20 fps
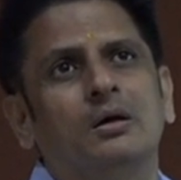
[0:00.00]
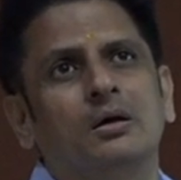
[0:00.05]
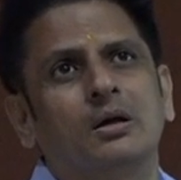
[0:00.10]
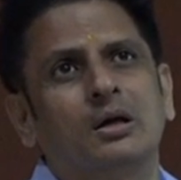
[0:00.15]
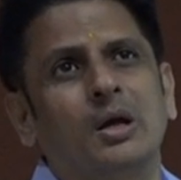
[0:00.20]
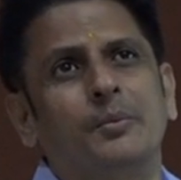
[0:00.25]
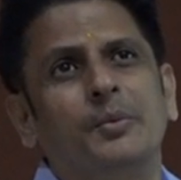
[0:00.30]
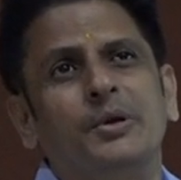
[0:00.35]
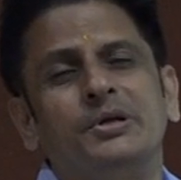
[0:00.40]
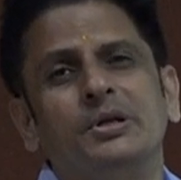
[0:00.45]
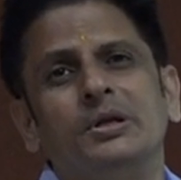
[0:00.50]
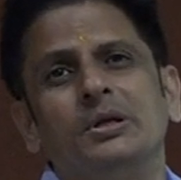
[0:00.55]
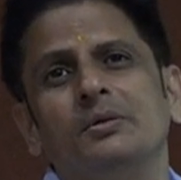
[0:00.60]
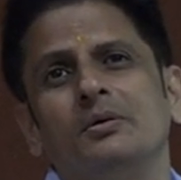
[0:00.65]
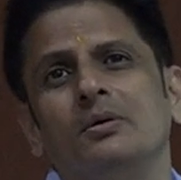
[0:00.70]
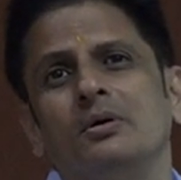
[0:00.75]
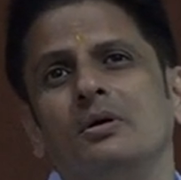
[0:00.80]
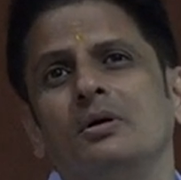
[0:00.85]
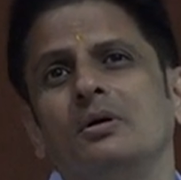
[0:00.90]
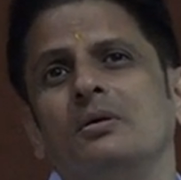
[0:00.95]
committee
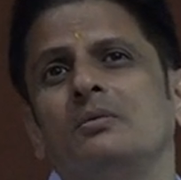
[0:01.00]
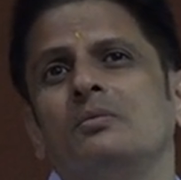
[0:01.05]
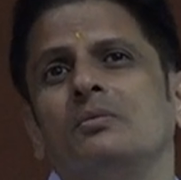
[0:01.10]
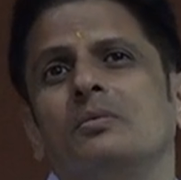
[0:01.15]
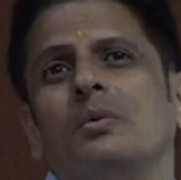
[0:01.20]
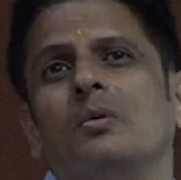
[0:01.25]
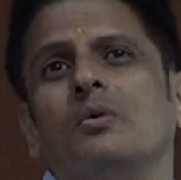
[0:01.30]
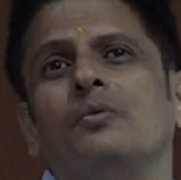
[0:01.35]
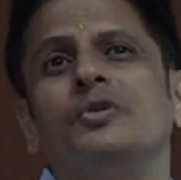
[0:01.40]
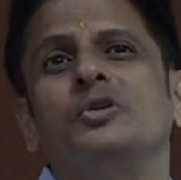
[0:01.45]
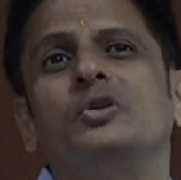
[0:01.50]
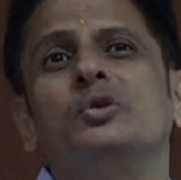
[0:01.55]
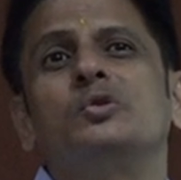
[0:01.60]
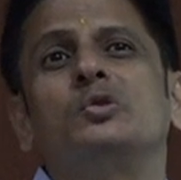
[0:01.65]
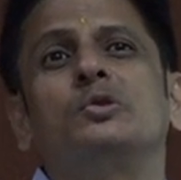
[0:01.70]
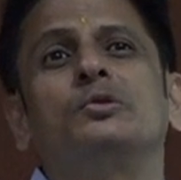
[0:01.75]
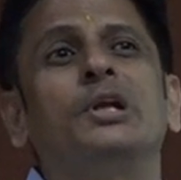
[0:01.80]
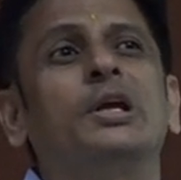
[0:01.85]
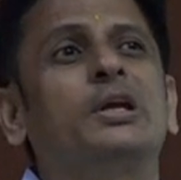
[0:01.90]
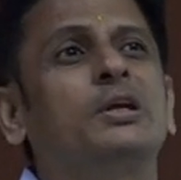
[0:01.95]
which used
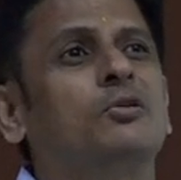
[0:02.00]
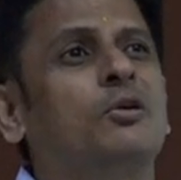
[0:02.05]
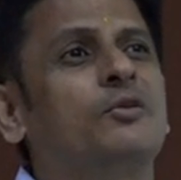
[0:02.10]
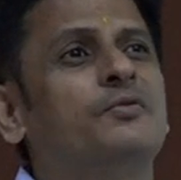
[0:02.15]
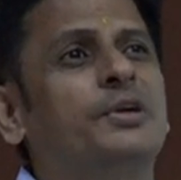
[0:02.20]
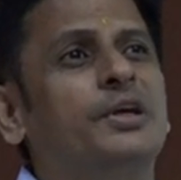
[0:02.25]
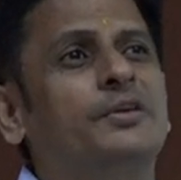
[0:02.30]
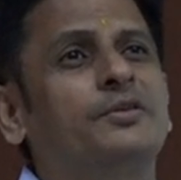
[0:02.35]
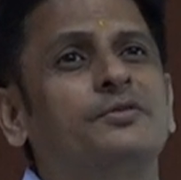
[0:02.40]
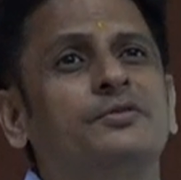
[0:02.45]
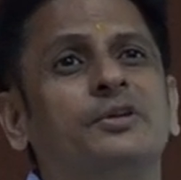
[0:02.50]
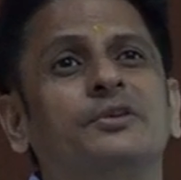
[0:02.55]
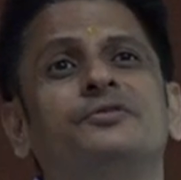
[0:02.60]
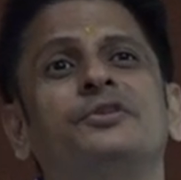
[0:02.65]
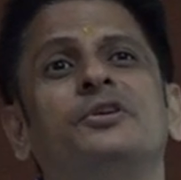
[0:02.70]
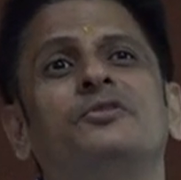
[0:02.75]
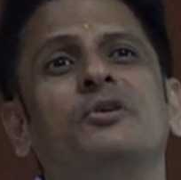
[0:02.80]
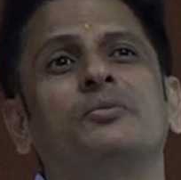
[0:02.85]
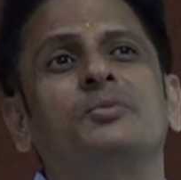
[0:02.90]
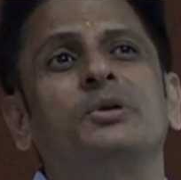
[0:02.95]
to take care of cases
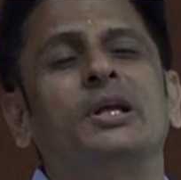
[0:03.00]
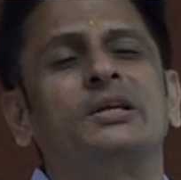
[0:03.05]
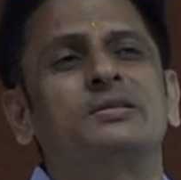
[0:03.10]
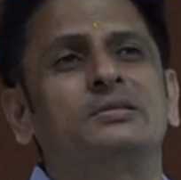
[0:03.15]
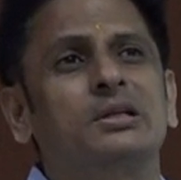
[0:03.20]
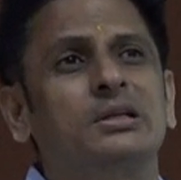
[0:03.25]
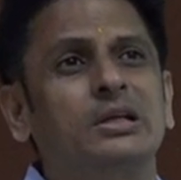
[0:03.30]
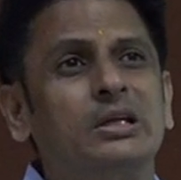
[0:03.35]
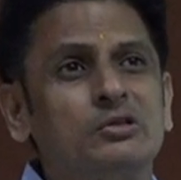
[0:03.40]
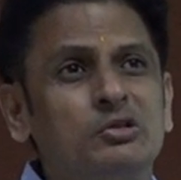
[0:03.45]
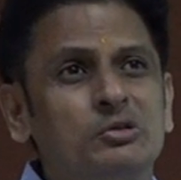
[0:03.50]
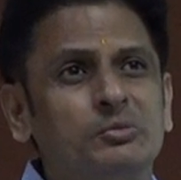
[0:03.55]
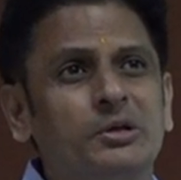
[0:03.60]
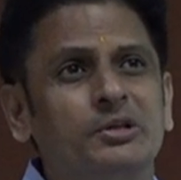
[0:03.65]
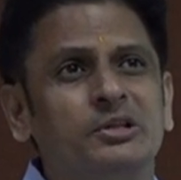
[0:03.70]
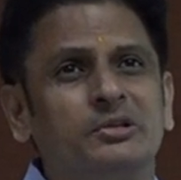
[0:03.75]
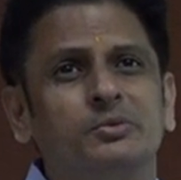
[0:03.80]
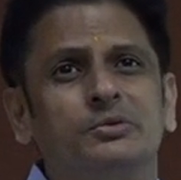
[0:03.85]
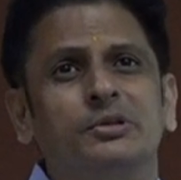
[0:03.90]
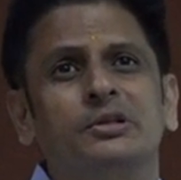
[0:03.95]
referred from the National Consumer
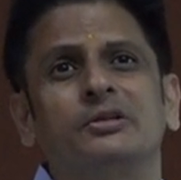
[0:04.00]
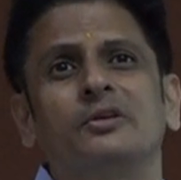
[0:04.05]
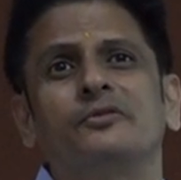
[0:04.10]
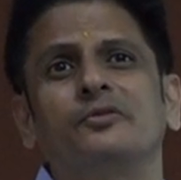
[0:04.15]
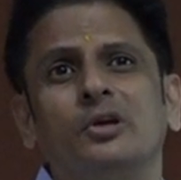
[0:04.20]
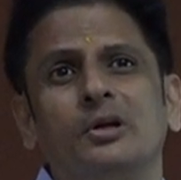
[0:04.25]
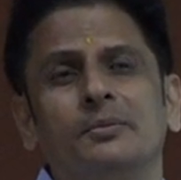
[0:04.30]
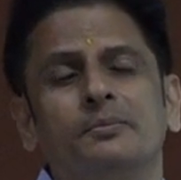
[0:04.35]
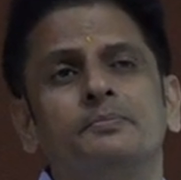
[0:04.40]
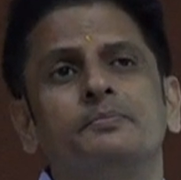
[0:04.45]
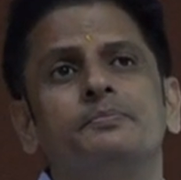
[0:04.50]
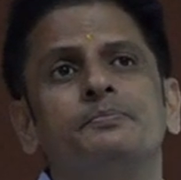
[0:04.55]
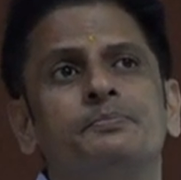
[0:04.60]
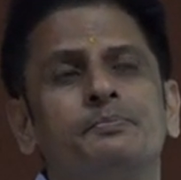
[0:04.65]
Dispute Resolution Forum.